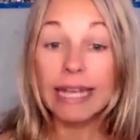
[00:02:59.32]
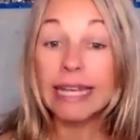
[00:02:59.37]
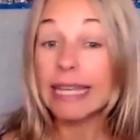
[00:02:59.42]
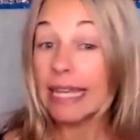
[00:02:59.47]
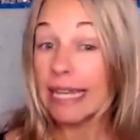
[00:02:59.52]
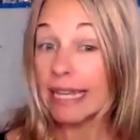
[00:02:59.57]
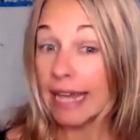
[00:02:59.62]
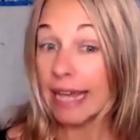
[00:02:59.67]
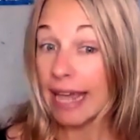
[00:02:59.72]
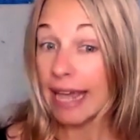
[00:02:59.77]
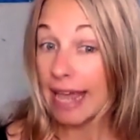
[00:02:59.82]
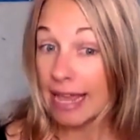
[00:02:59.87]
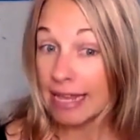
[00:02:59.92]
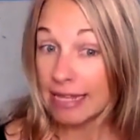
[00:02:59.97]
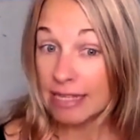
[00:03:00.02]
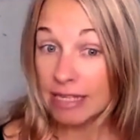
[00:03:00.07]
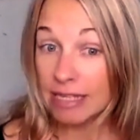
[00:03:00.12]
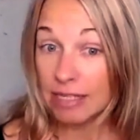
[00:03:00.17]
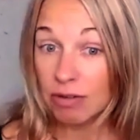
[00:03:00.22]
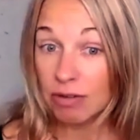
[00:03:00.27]
the
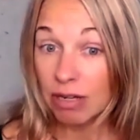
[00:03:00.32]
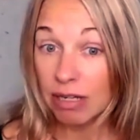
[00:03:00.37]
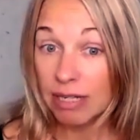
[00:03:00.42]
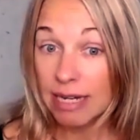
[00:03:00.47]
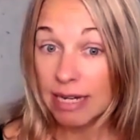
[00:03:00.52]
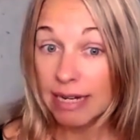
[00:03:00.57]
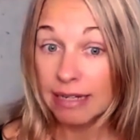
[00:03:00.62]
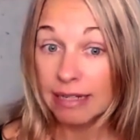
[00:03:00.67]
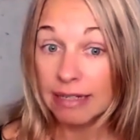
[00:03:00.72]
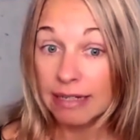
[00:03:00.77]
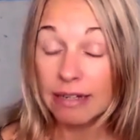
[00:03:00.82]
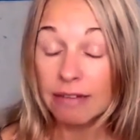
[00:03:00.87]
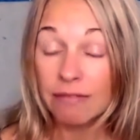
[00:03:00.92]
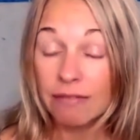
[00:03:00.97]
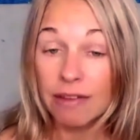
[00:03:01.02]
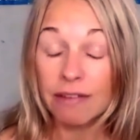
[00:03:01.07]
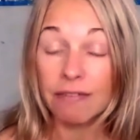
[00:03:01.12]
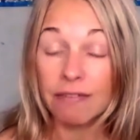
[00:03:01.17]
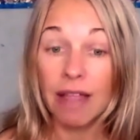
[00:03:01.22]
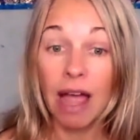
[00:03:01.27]
ancestral healing
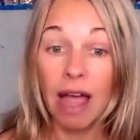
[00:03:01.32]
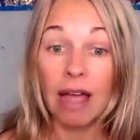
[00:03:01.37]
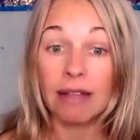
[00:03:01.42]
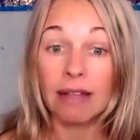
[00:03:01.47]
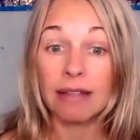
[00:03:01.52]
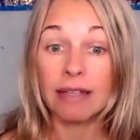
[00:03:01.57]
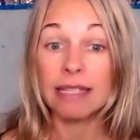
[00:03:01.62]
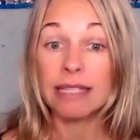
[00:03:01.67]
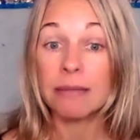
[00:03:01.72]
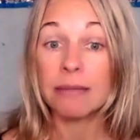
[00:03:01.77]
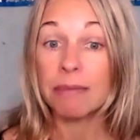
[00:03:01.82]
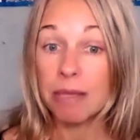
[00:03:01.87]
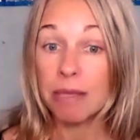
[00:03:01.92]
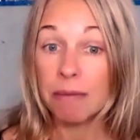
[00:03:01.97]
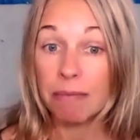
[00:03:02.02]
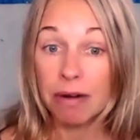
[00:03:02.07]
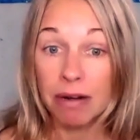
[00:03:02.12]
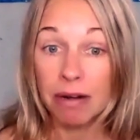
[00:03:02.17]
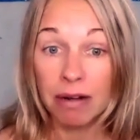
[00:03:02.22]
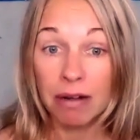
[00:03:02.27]
with that is a
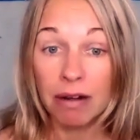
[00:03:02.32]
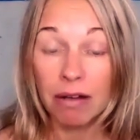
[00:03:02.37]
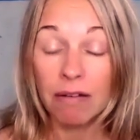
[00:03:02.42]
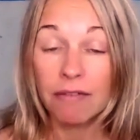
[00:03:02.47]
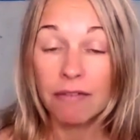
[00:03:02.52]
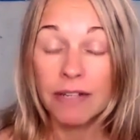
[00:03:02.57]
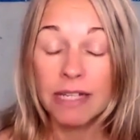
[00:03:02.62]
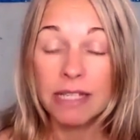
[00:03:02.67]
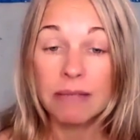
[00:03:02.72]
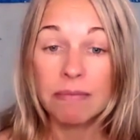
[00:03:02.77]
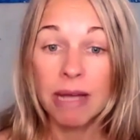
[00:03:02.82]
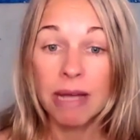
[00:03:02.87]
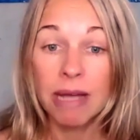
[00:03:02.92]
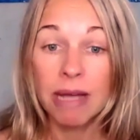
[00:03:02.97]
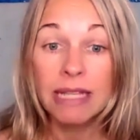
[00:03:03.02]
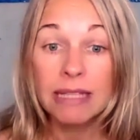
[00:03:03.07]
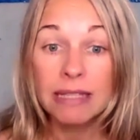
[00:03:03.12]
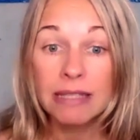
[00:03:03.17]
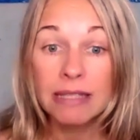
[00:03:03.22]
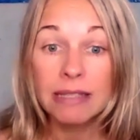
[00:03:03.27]
big part of this
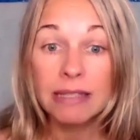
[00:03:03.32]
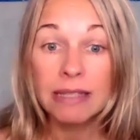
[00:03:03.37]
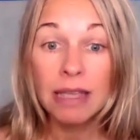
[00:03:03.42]
month.